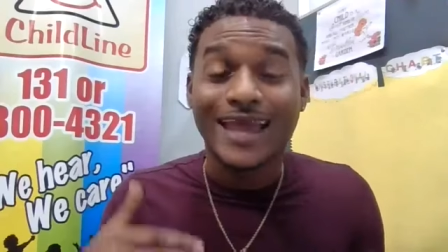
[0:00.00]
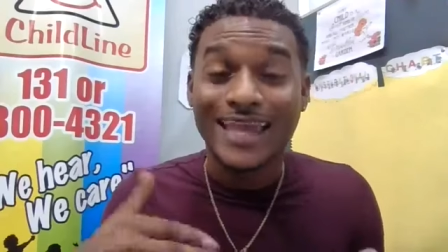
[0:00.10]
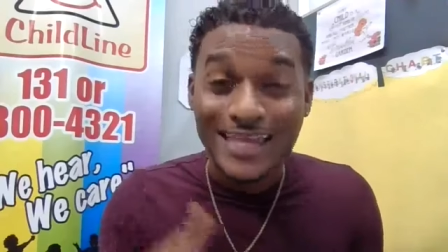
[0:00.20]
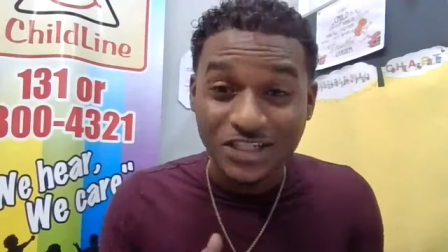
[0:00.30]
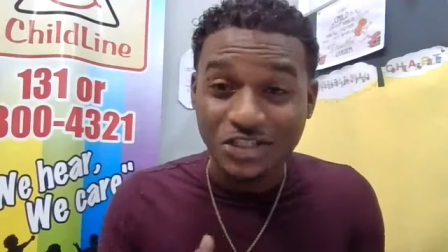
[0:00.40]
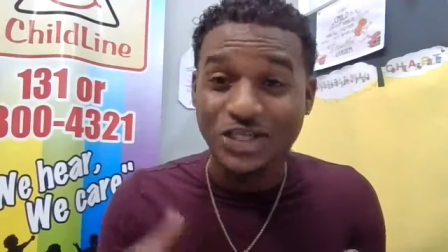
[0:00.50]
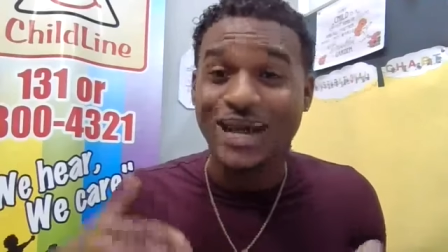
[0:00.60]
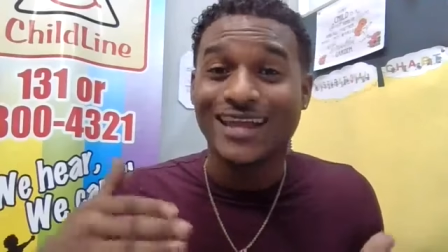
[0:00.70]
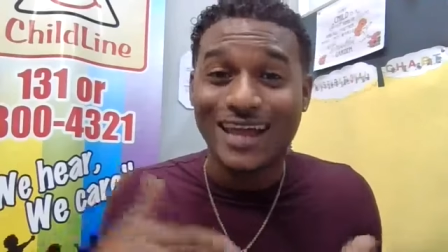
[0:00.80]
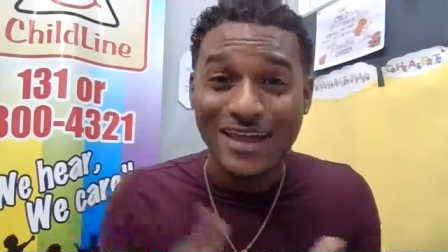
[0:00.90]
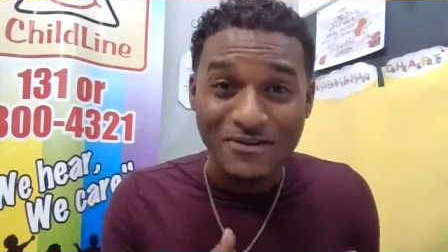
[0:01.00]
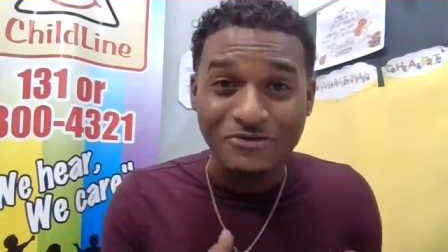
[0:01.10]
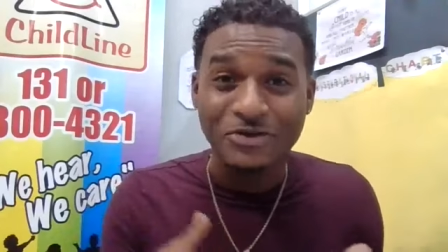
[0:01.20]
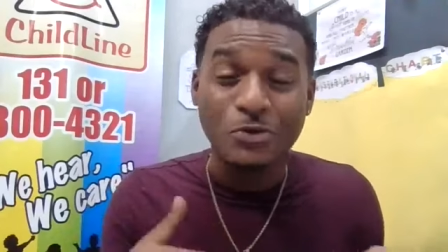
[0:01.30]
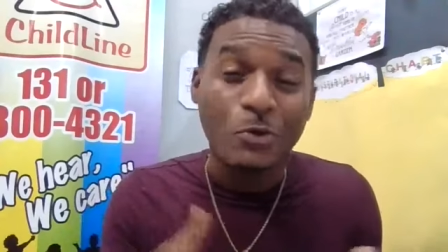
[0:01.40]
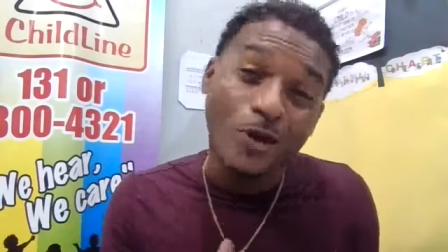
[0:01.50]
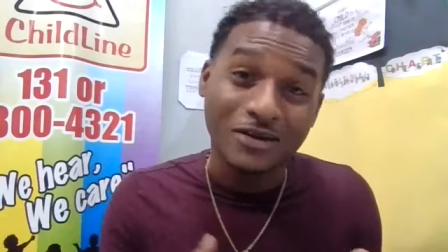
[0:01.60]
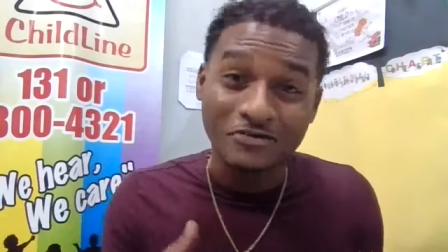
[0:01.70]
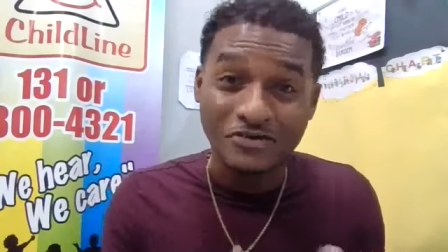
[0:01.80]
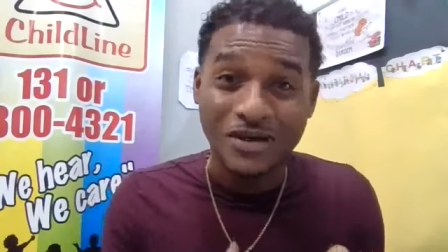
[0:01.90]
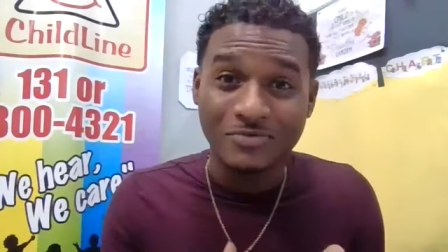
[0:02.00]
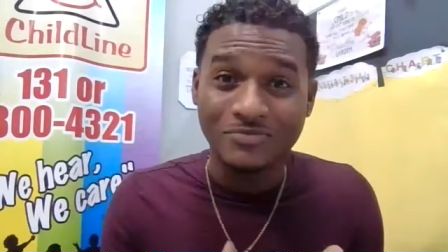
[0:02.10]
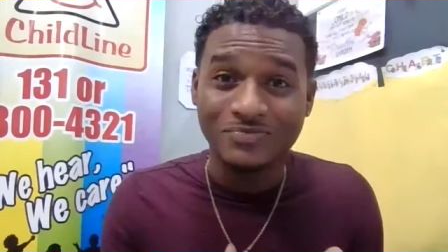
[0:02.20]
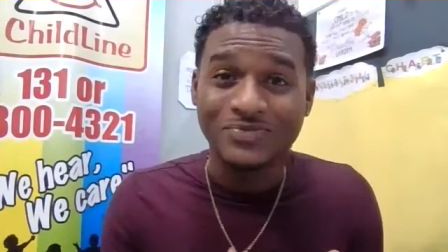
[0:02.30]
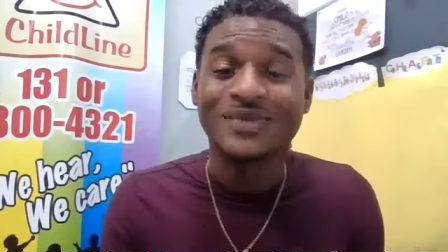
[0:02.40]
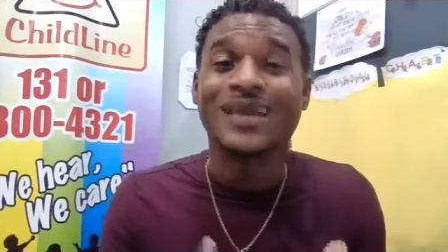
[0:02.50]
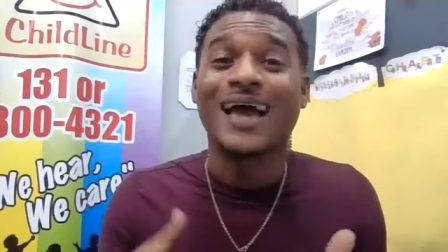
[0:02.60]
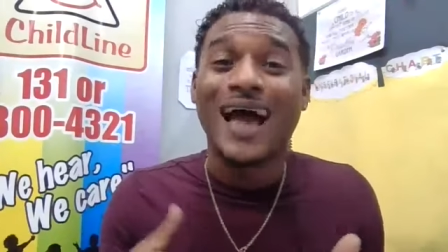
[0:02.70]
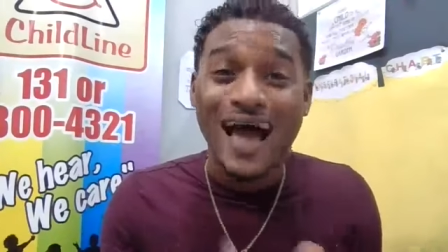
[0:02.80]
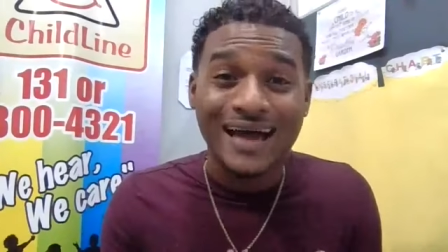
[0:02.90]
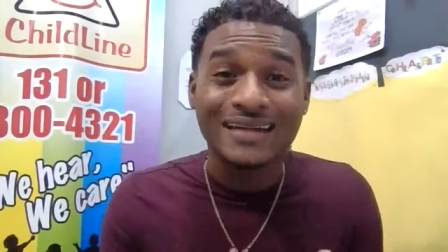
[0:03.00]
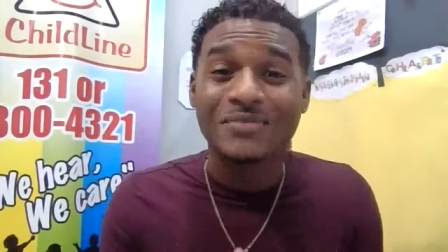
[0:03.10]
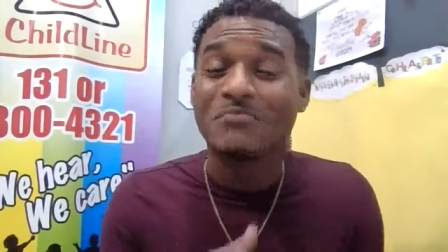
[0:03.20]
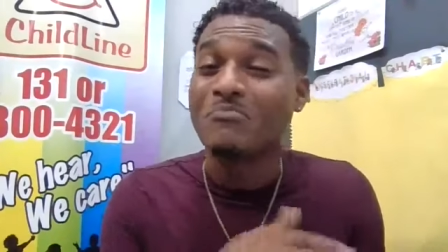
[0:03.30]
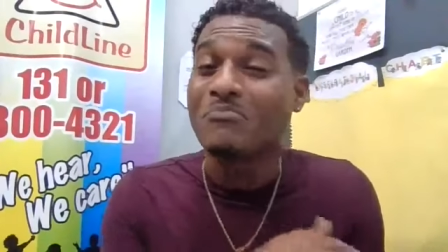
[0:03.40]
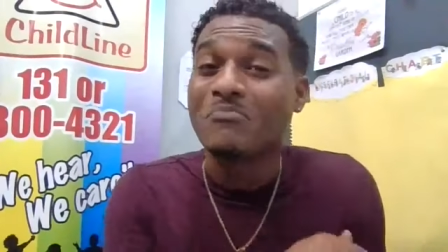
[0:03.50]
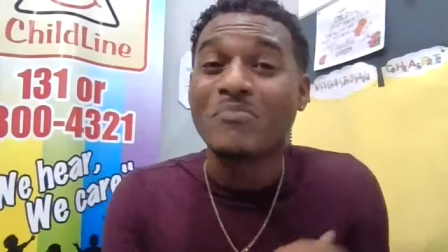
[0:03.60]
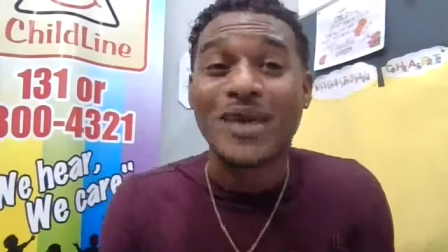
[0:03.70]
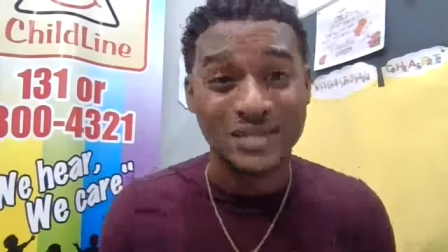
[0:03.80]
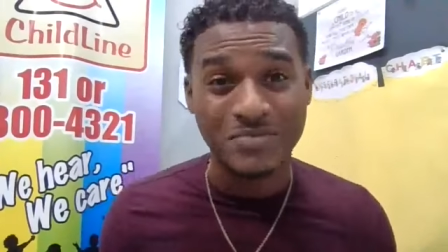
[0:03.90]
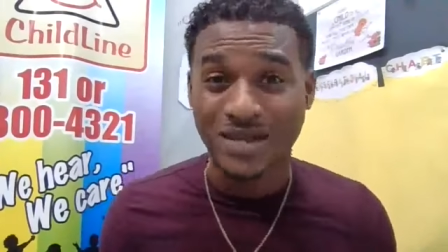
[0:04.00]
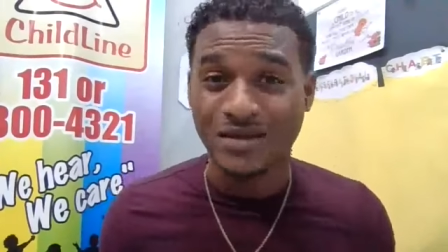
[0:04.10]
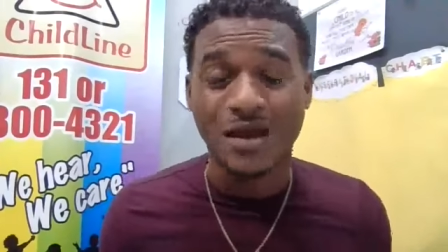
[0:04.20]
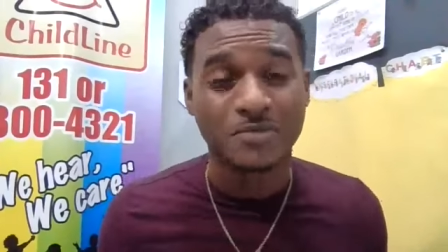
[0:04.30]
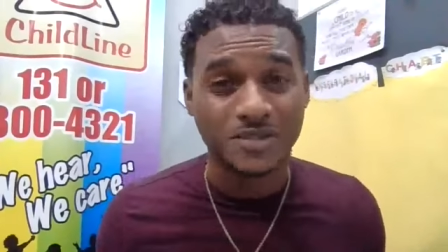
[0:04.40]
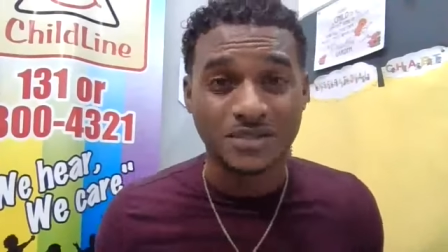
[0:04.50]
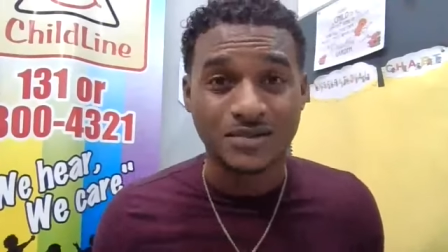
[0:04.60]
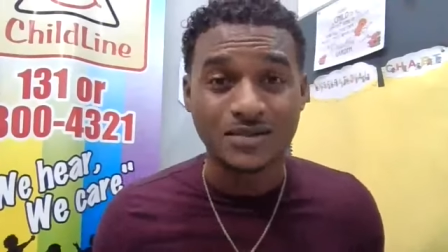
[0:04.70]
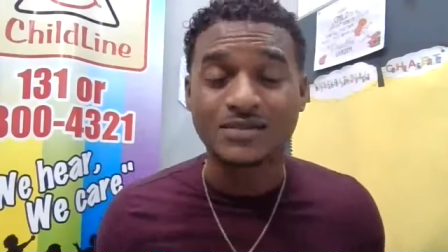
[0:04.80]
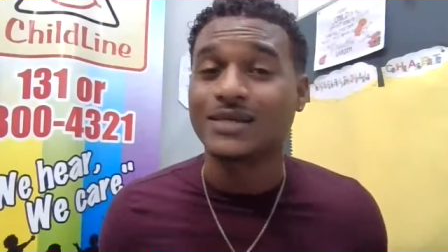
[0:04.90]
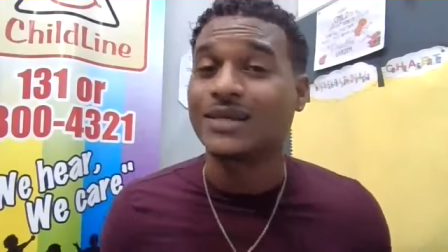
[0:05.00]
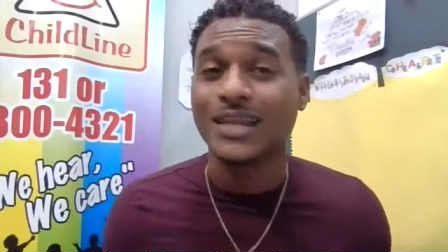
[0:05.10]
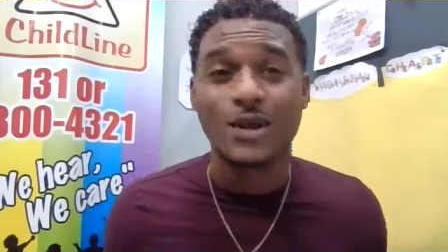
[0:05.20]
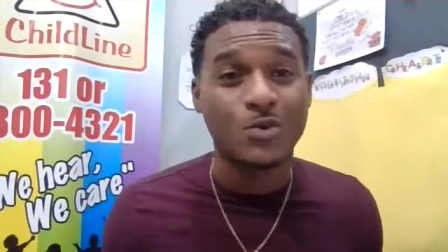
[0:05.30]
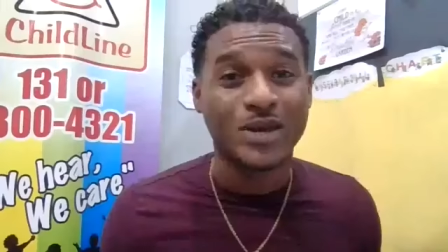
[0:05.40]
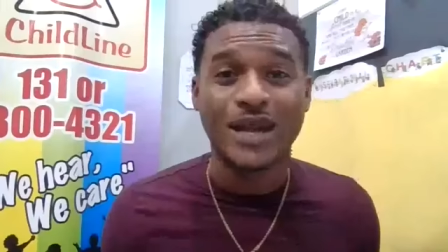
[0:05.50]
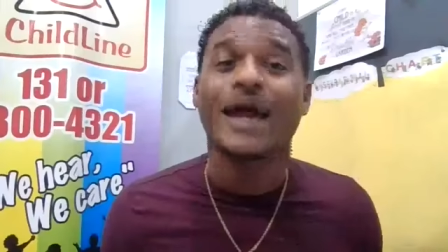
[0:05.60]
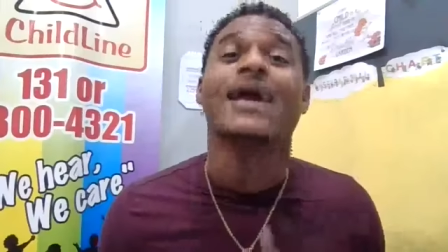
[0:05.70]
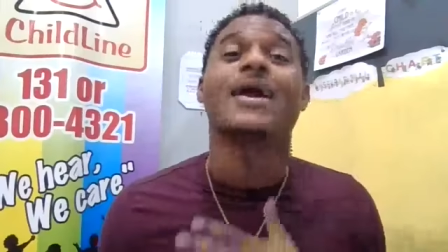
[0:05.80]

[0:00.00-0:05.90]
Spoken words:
Each and every one of them had many, many obstacles in their way